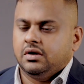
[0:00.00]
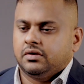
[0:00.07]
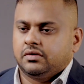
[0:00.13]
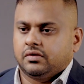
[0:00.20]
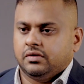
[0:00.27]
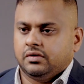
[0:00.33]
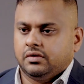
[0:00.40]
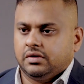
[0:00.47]

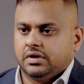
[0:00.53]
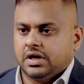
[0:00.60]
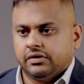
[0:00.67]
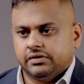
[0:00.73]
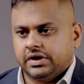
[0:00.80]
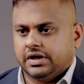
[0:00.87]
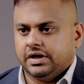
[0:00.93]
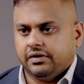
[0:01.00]
So
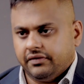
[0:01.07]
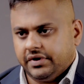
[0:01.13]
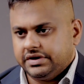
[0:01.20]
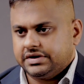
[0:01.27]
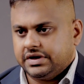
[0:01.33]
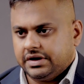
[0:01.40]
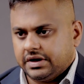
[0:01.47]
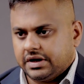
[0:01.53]
now the
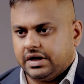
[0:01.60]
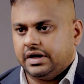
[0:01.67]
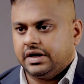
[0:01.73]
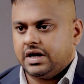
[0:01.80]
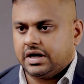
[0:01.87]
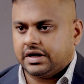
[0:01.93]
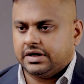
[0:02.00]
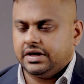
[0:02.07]
conventional
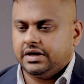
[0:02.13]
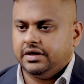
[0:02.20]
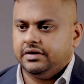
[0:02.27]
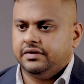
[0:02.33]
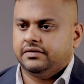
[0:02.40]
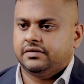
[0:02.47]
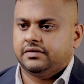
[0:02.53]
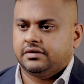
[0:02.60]
conductor
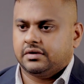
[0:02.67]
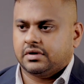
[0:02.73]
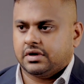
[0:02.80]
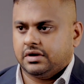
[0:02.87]
is